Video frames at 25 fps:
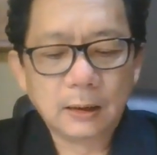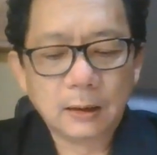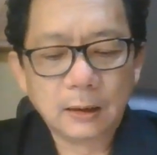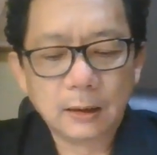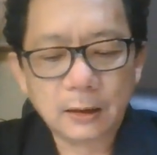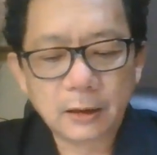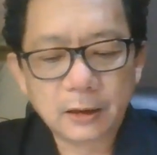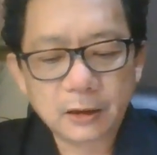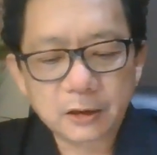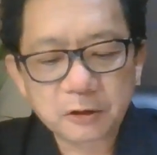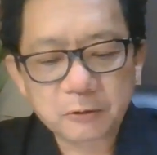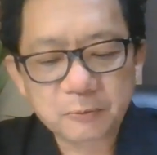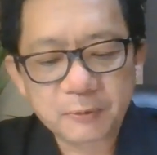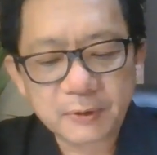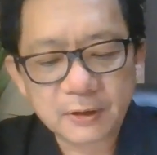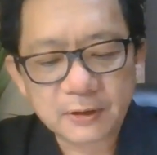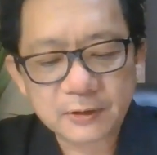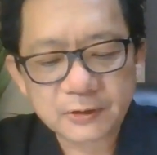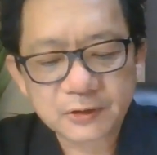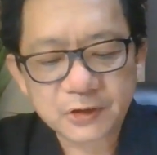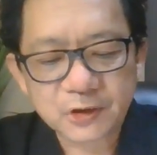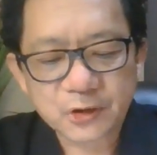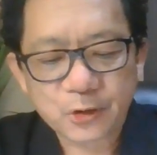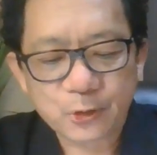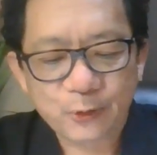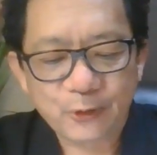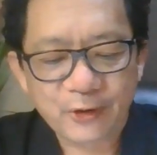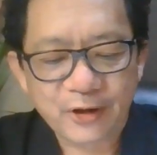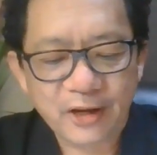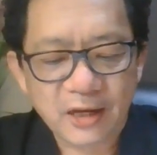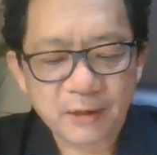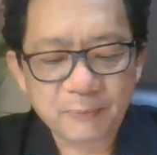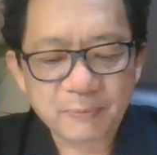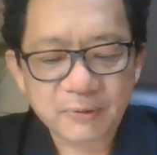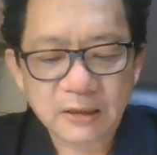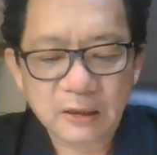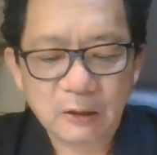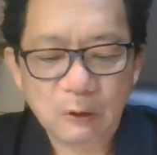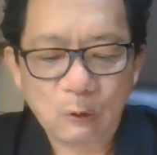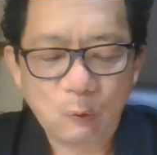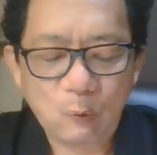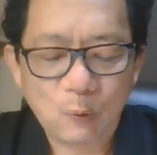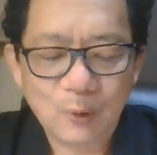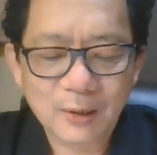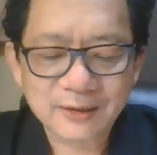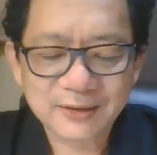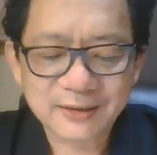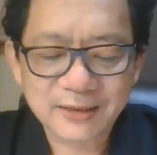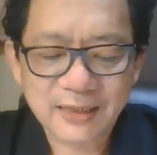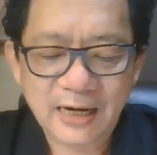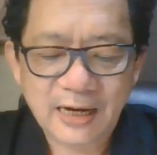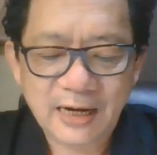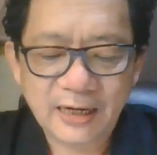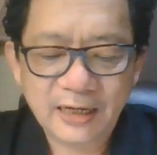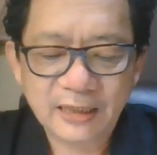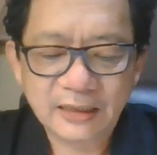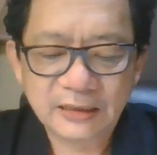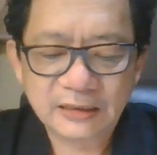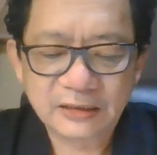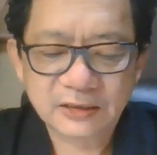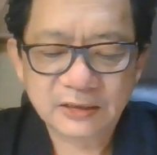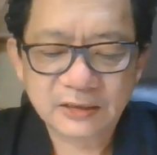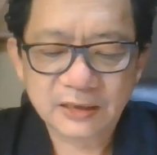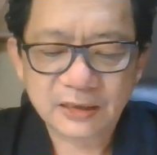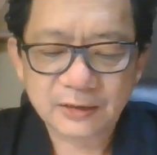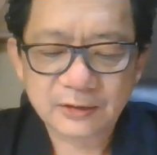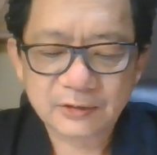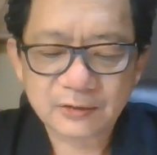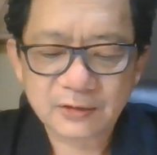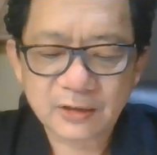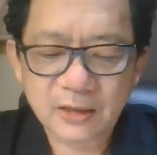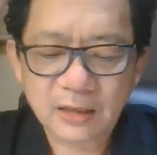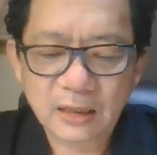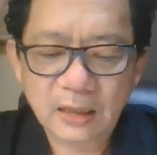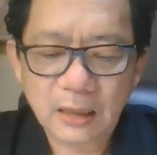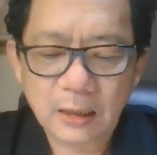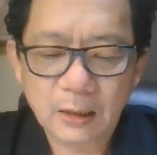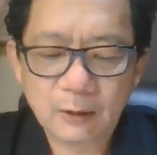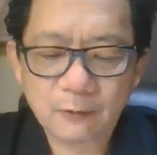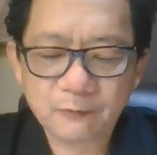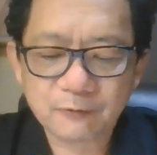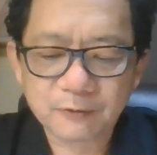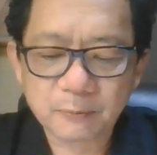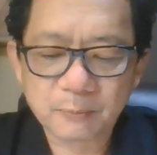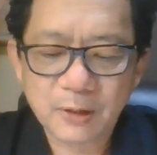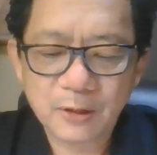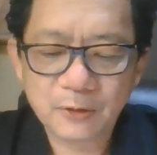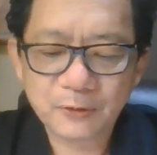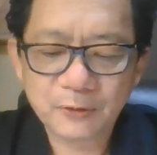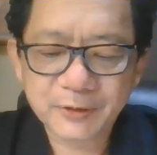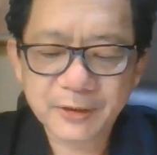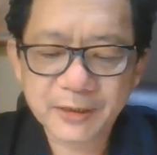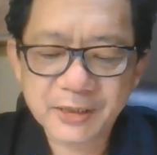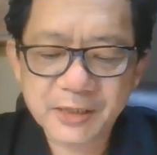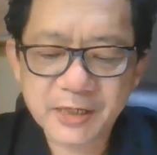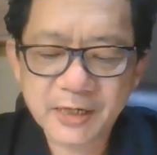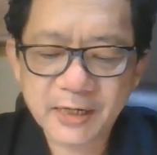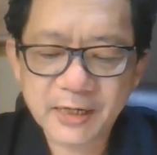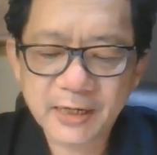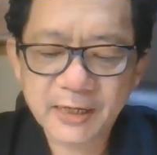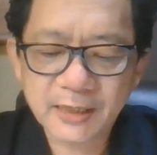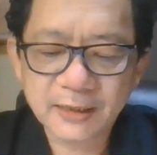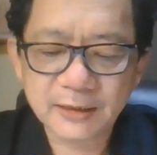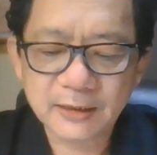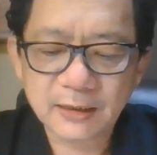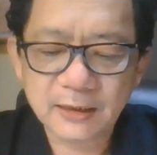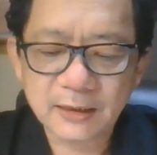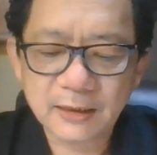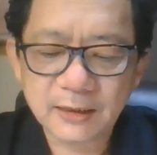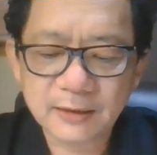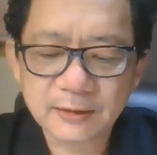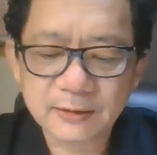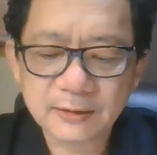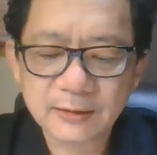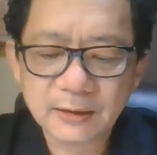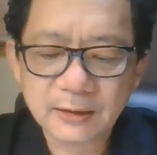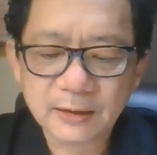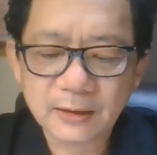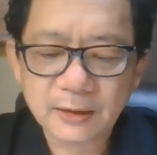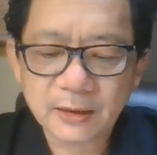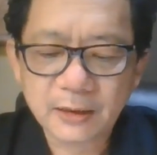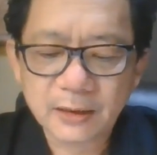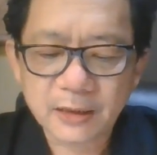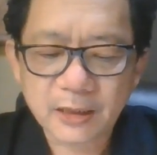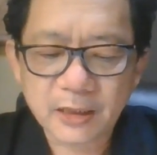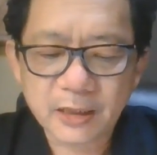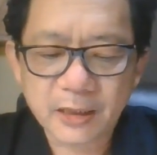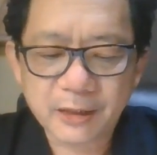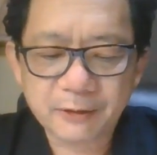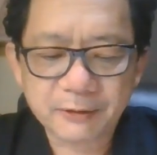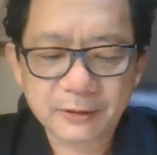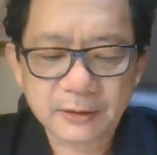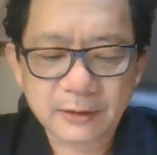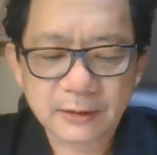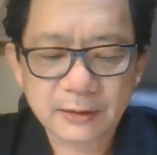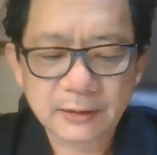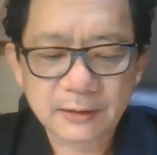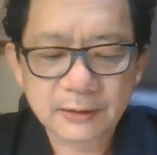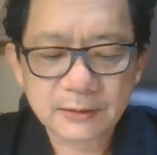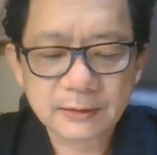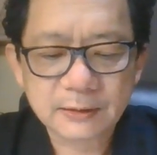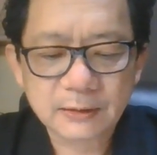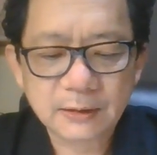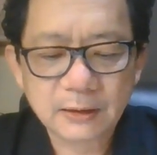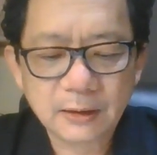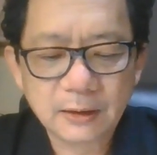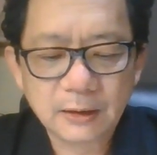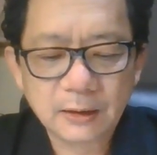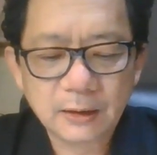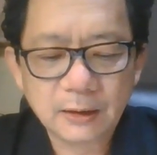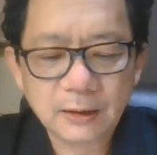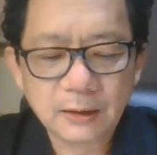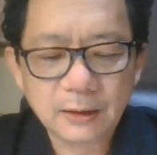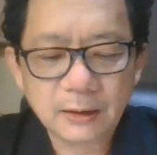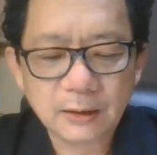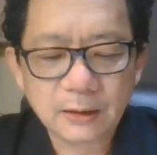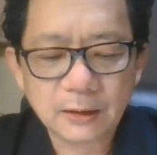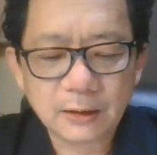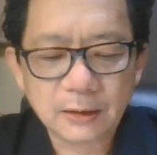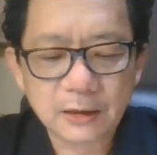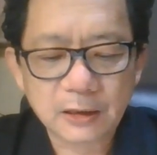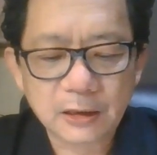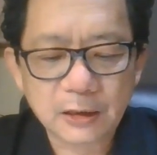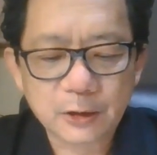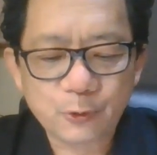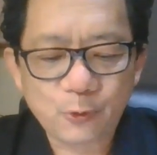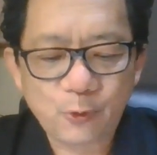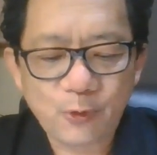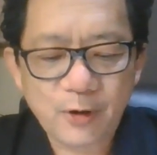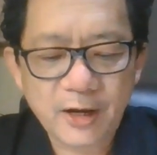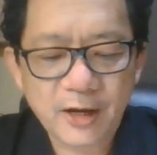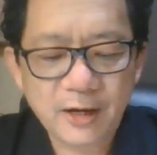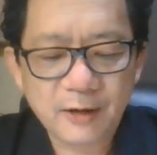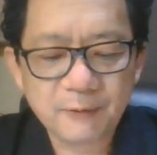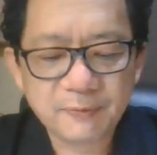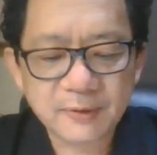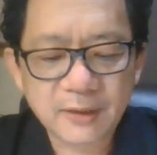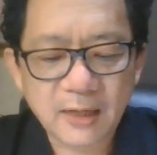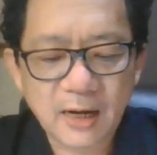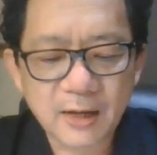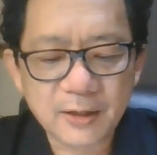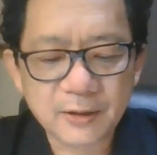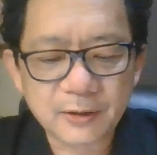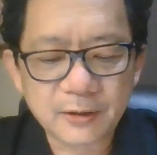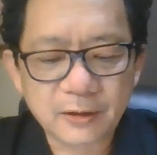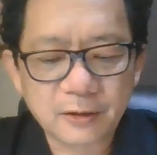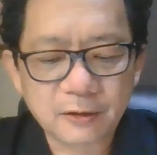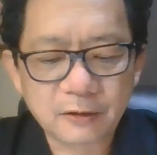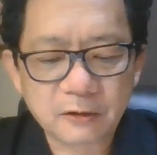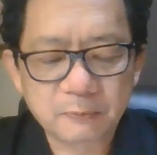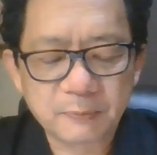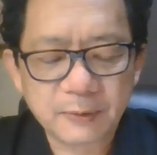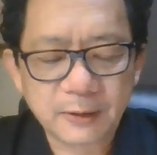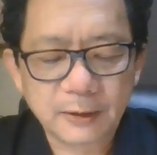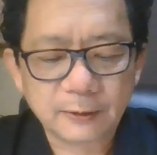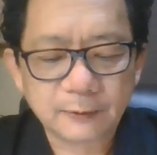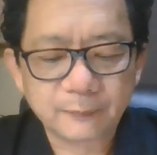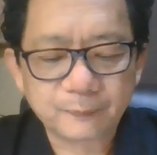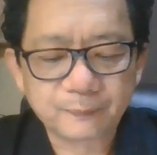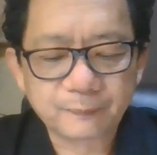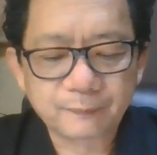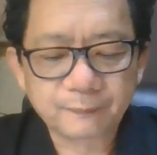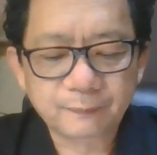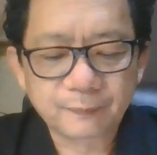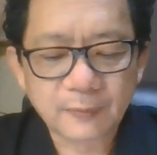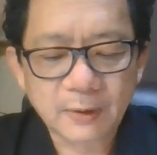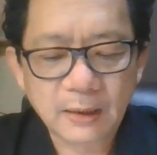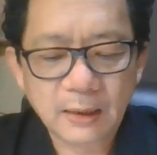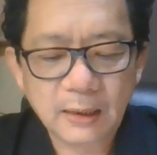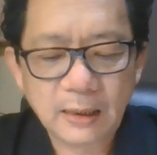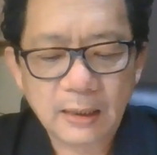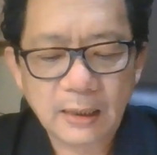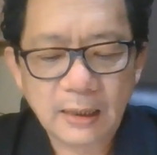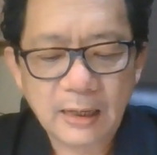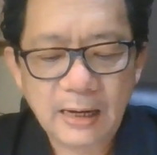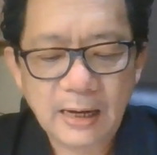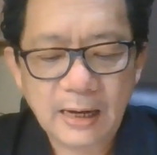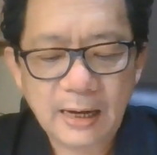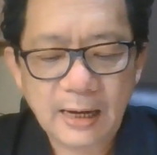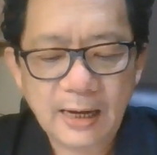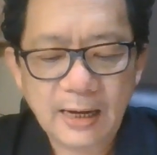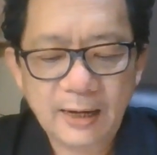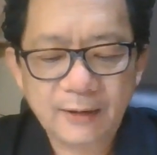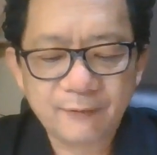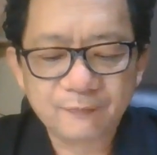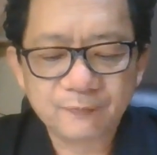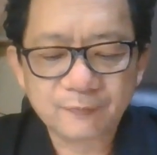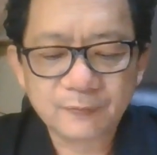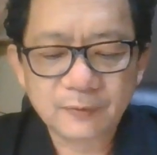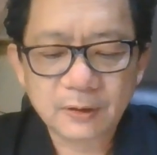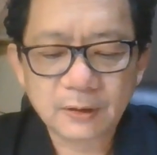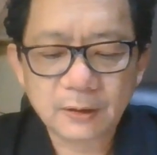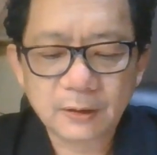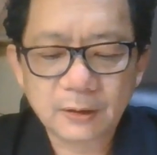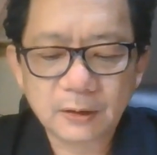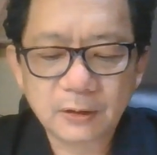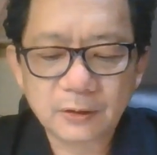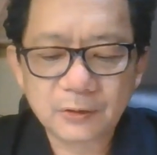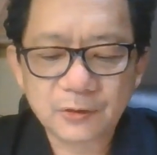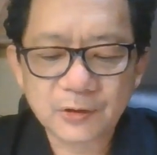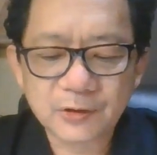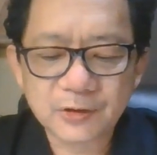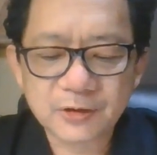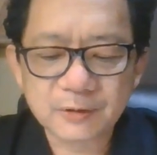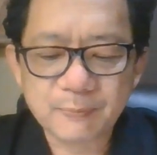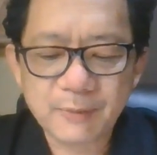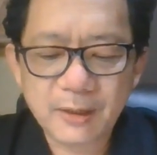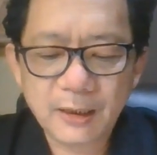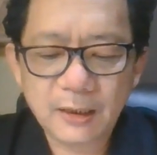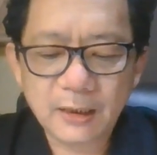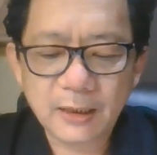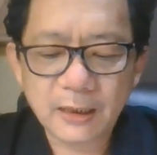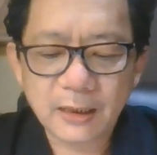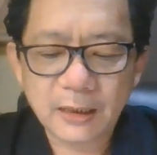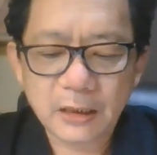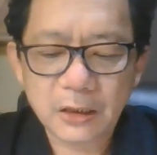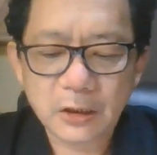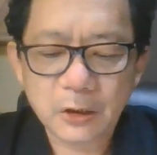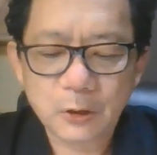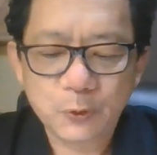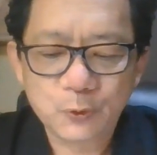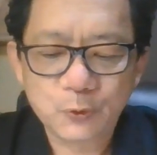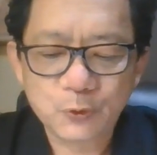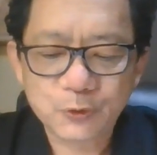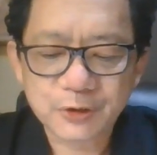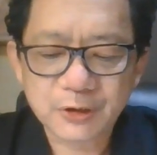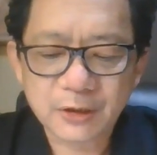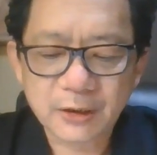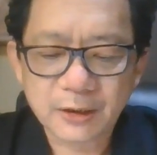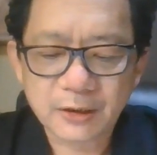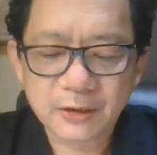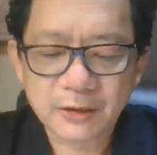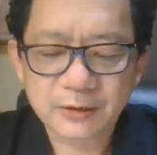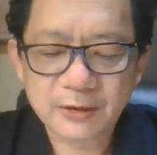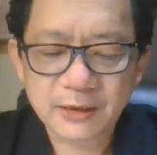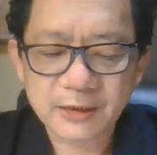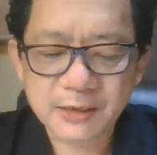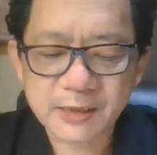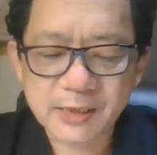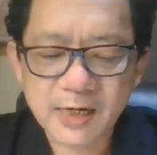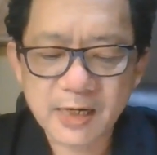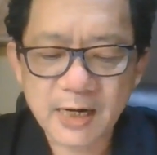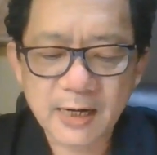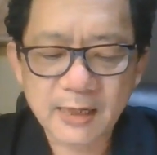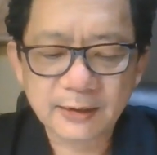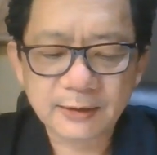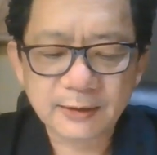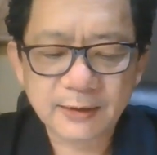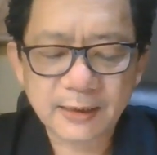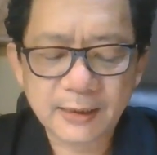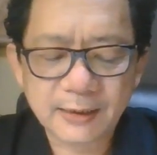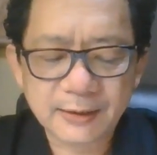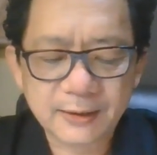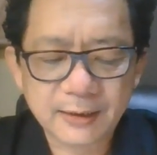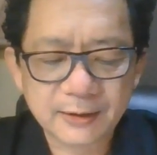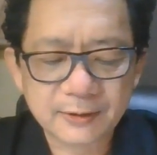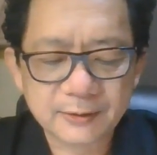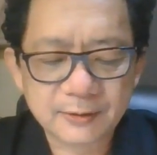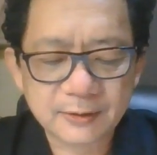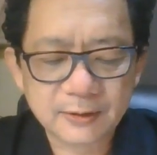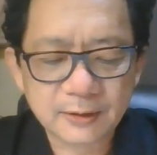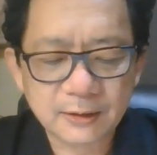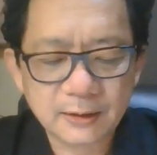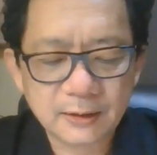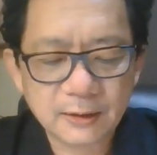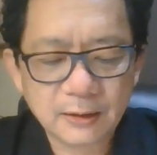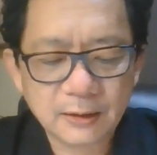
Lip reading: Erkbun script was an ancestor of the modern Chinese characters engraved on Erkbun, and it is mainly used in the Shang Dynasty.